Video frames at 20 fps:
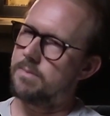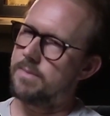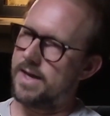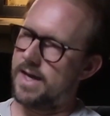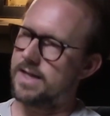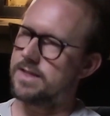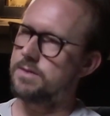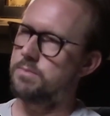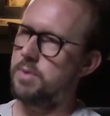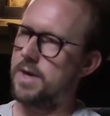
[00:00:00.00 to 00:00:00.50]

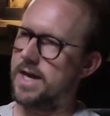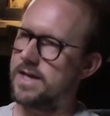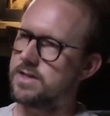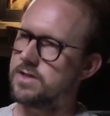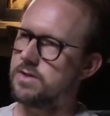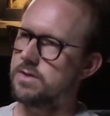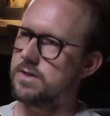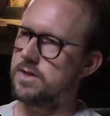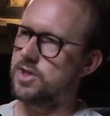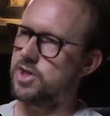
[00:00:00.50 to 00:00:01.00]
as a
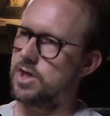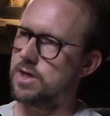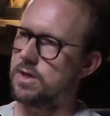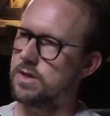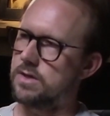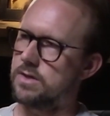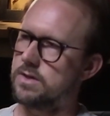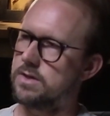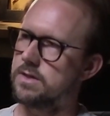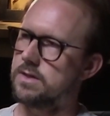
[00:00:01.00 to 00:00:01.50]
pastor in a
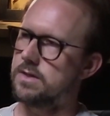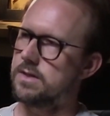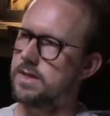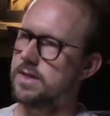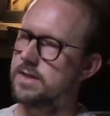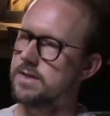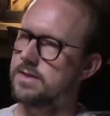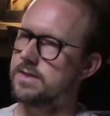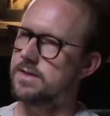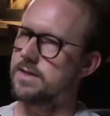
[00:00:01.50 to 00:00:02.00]
church,
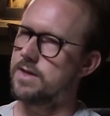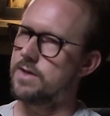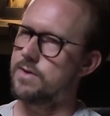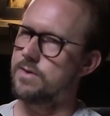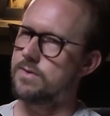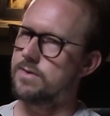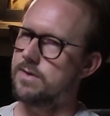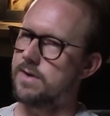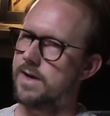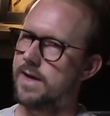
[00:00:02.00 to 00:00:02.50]
and
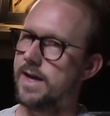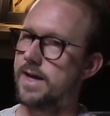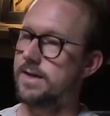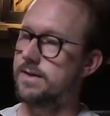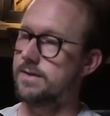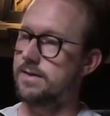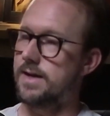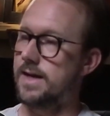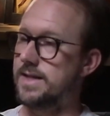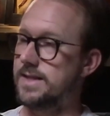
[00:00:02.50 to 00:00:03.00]
so
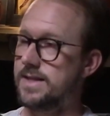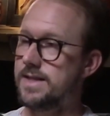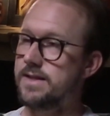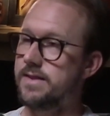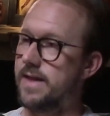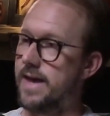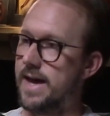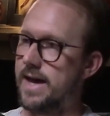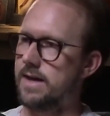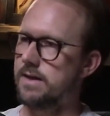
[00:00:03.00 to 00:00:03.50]
I did
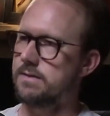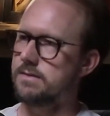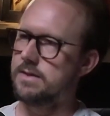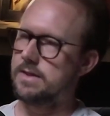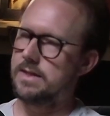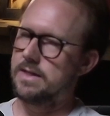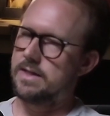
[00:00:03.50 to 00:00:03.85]
that.